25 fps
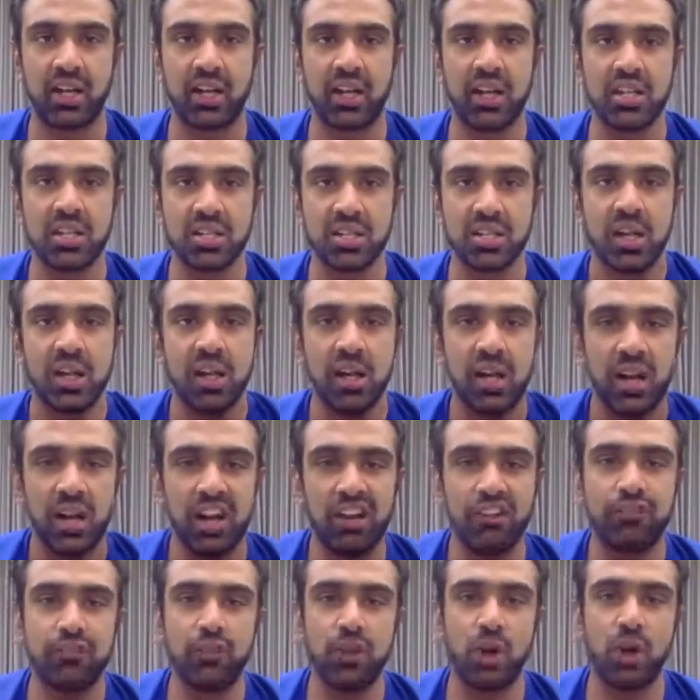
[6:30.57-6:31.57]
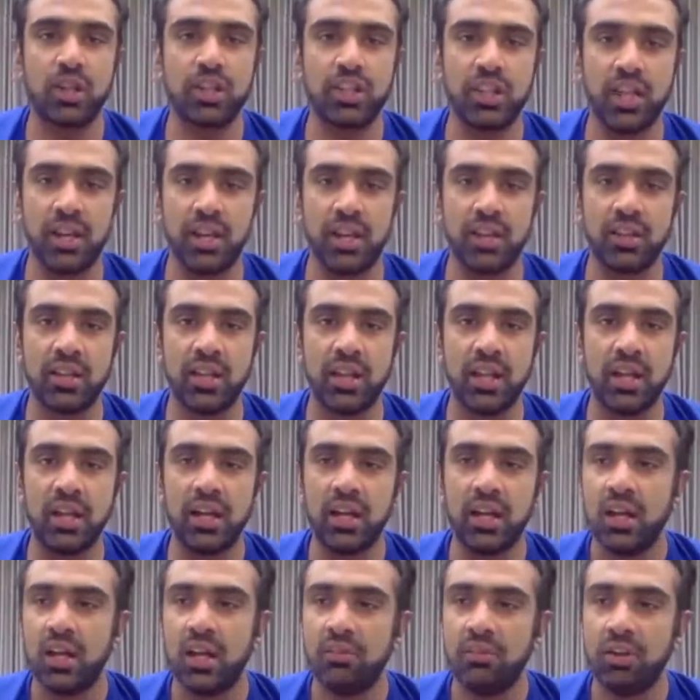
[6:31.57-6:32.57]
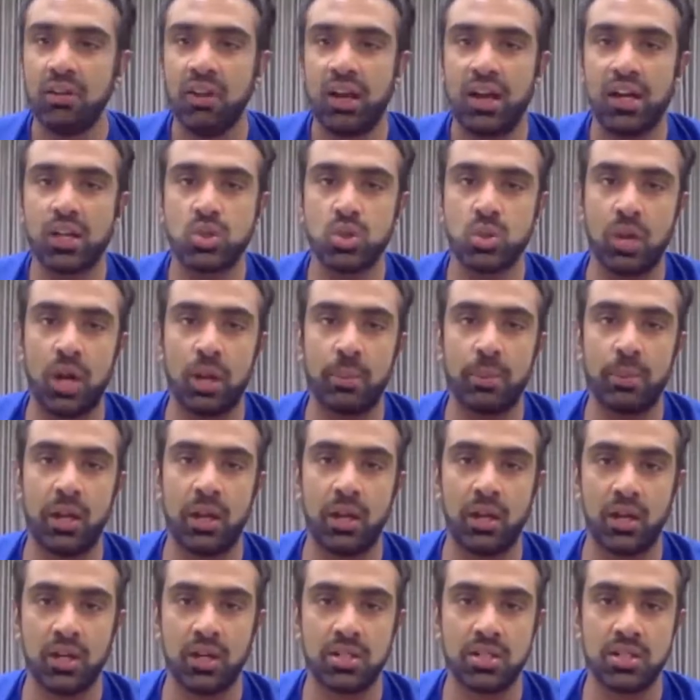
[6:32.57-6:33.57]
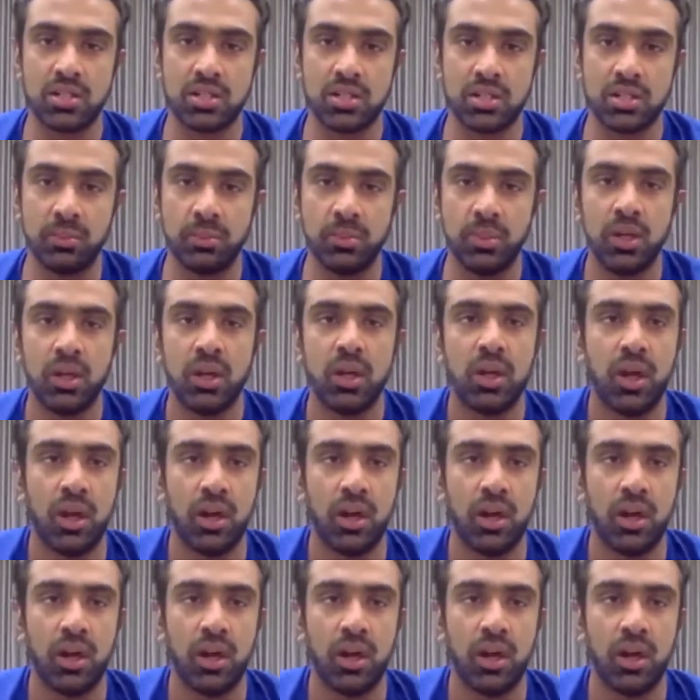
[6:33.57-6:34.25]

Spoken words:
At least, if not then and there, we've had a tsunami alert system,